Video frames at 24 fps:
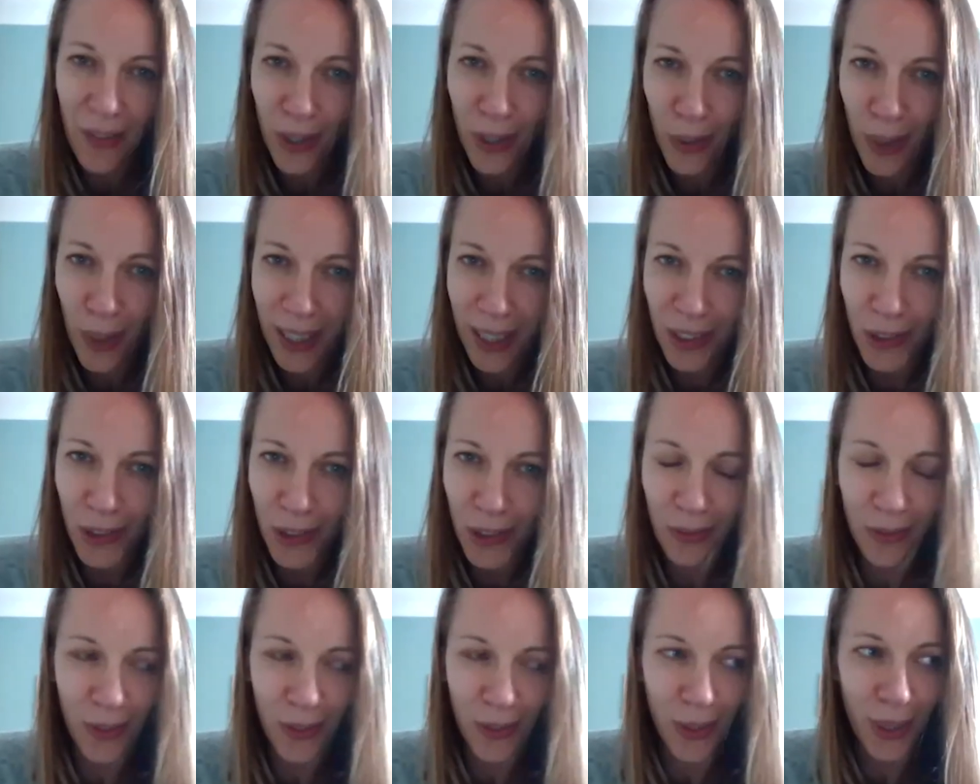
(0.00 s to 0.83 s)
have a
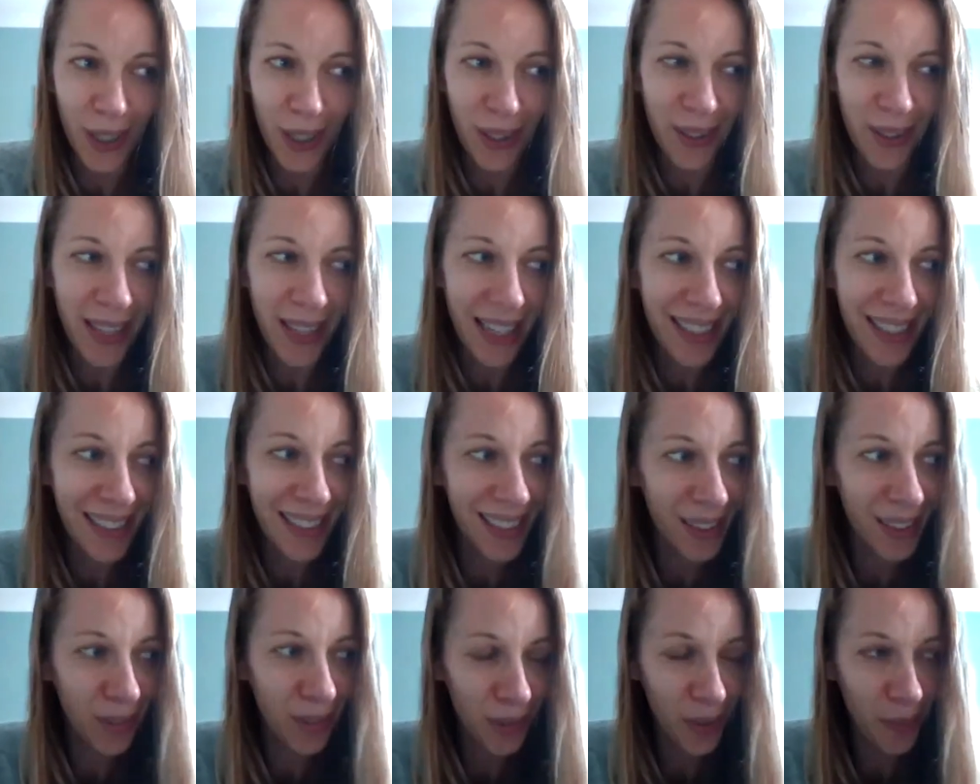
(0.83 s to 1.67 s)
question for you. That's
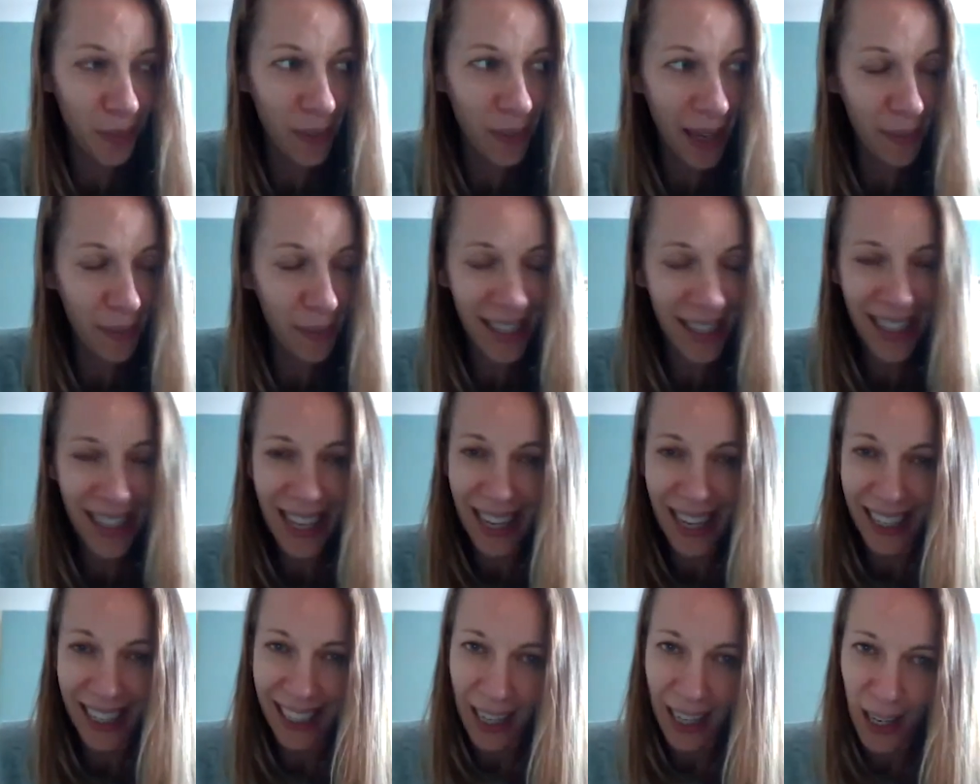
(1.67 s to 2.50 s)
just made me
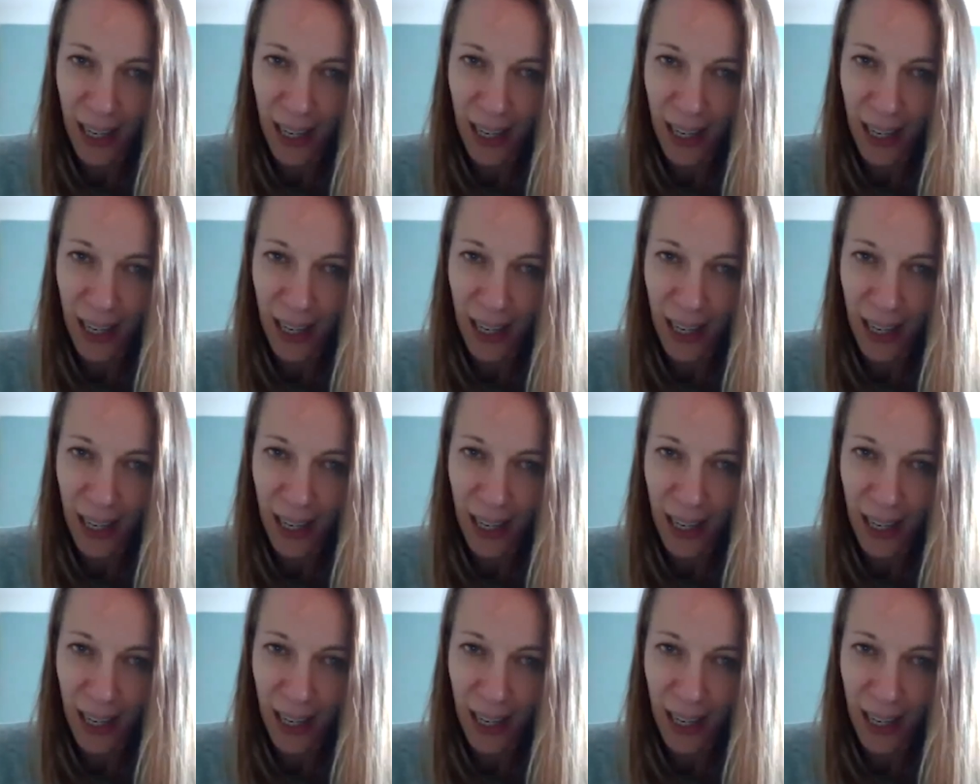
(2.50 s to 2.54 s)
think.